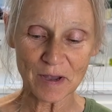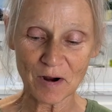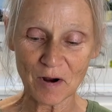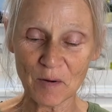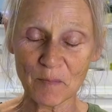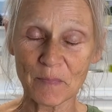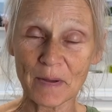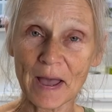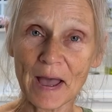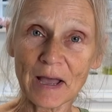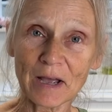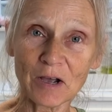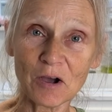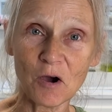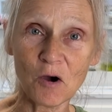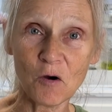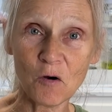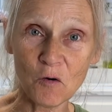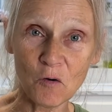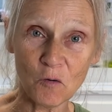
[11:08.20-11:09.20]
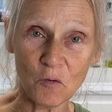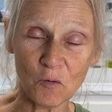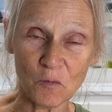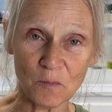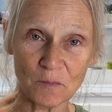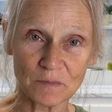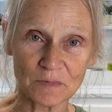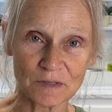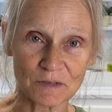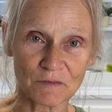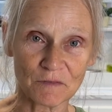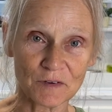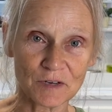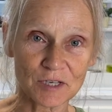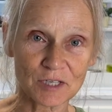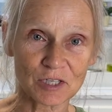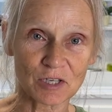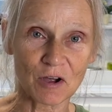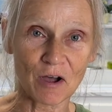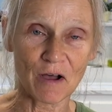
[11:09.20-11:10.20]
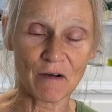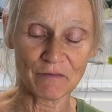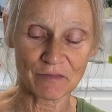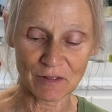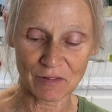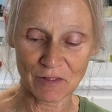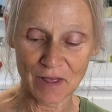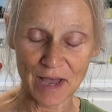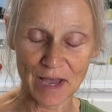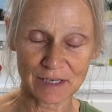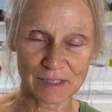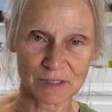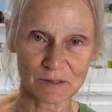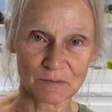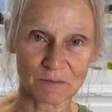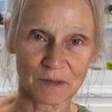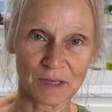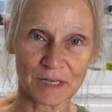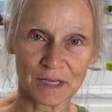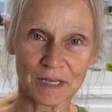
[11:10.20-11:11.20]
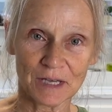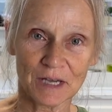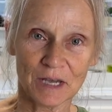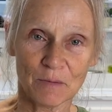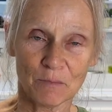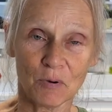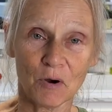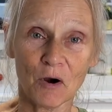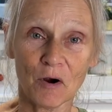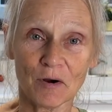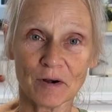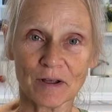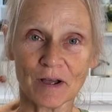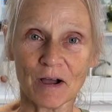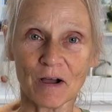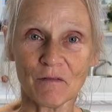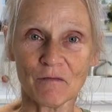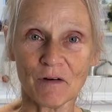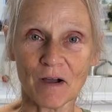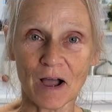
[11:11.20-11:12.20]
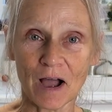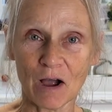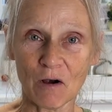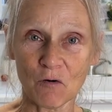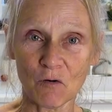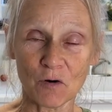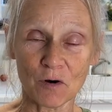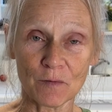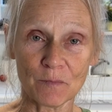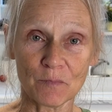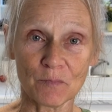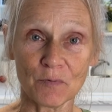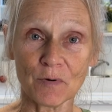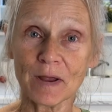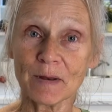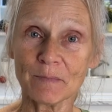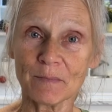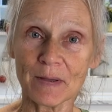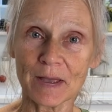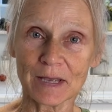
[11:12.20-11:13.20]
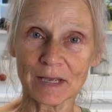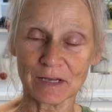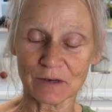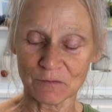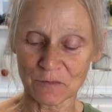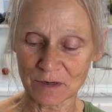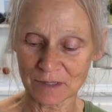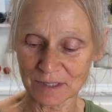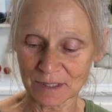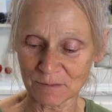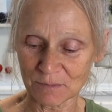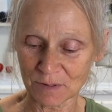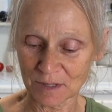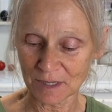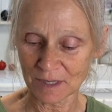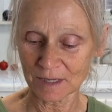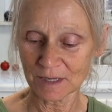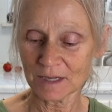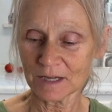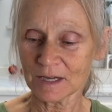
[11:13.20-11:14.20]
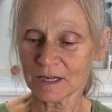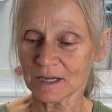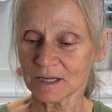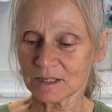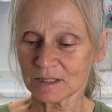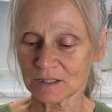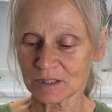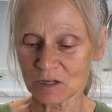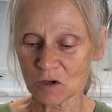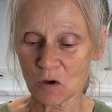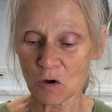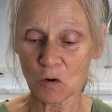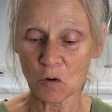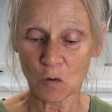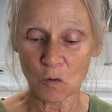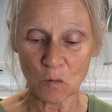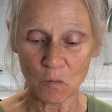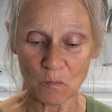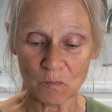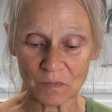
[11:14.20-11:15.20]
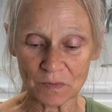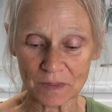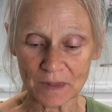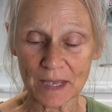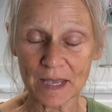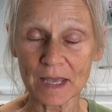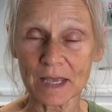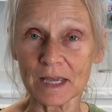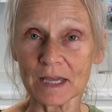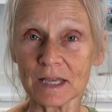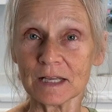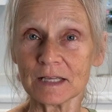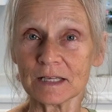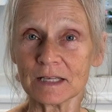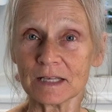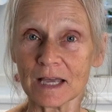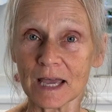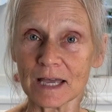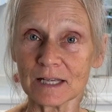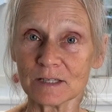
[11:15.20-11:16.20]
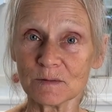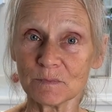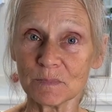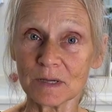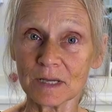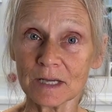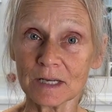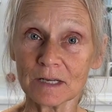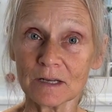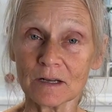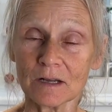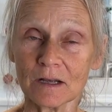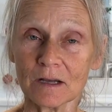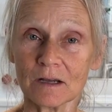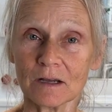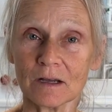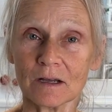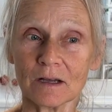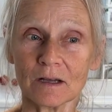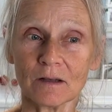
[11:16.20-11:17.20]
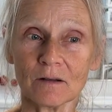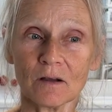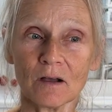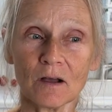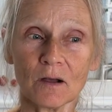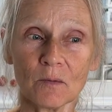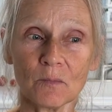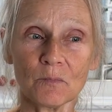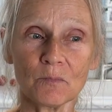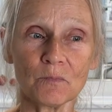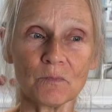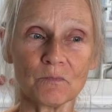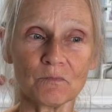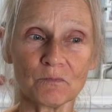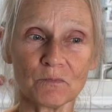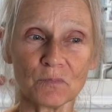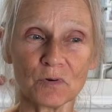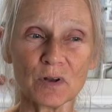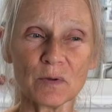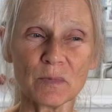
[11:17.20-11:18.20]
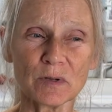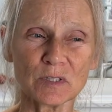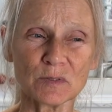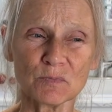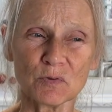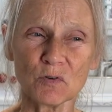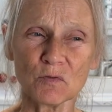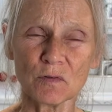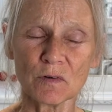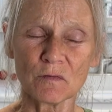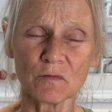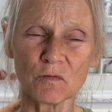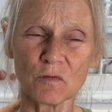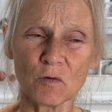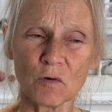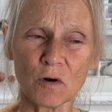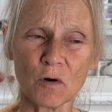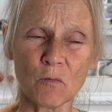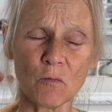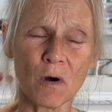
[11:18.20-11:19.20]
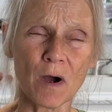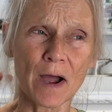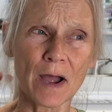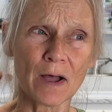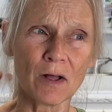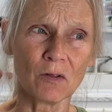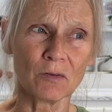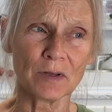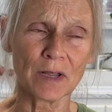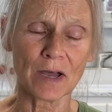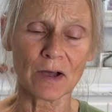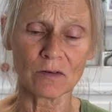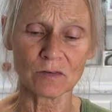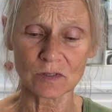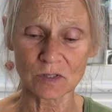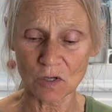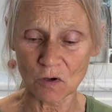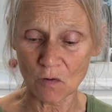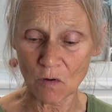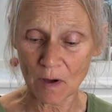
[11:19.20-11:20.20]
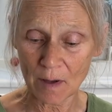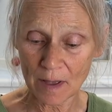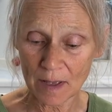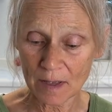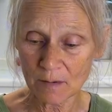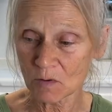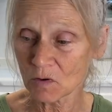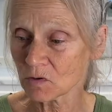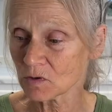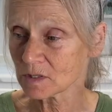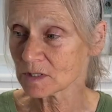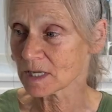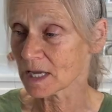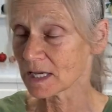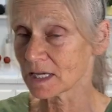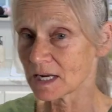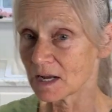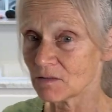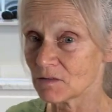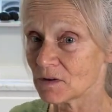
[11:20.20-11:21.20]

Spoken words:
are back home to finish off the last part of our bread making recipe. So it has been pretty much proven for a while now. So I am going to take it out